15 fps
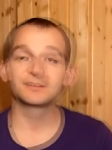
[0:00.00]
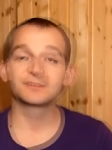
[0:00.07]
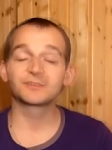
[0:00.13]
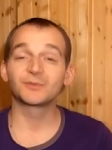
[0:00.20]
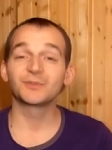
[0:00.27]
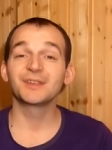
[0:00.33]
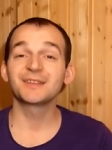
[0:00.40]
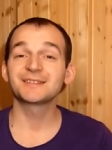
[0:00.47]

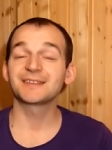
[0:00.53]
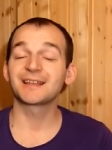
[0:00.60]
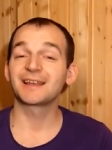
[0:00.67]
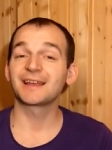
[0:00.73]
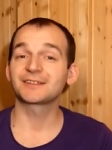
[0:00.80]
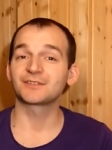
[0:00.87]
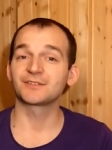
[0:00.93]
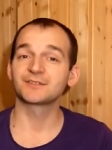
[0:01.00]
So these
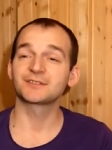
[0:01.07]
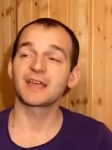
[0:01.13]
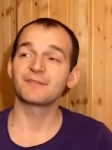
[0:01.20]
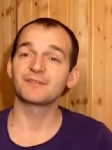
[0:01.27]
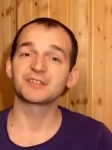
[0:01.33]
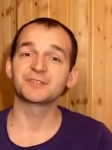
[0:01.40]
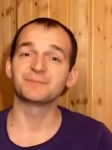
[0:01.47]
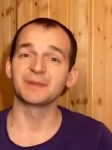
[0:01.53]
electrons
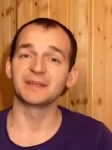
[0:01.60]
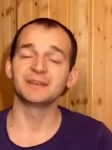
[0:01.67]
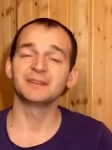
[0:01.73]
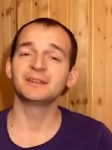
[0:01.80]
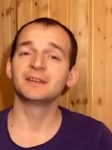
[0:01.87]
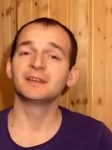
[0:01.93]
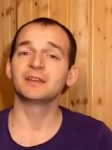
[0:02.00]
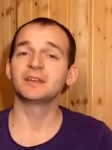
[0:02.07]
have a
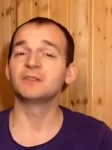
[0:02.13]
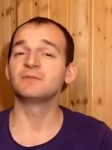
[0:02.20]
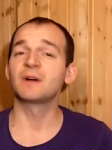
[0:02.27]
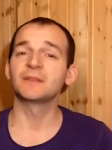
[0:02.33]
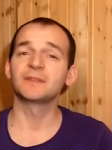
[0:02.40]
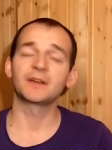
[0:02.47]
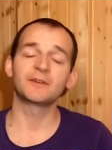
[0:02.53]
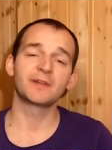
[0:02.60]
spin in
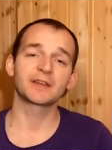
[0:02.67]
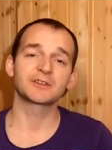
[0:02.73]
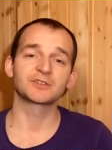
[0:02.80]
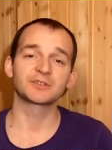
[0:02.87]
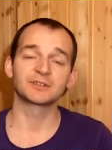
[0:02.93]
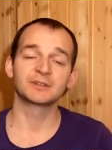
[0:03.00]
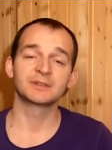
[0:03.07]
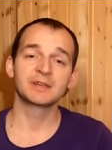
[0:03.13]
one
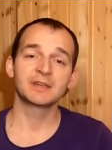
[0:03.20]
direction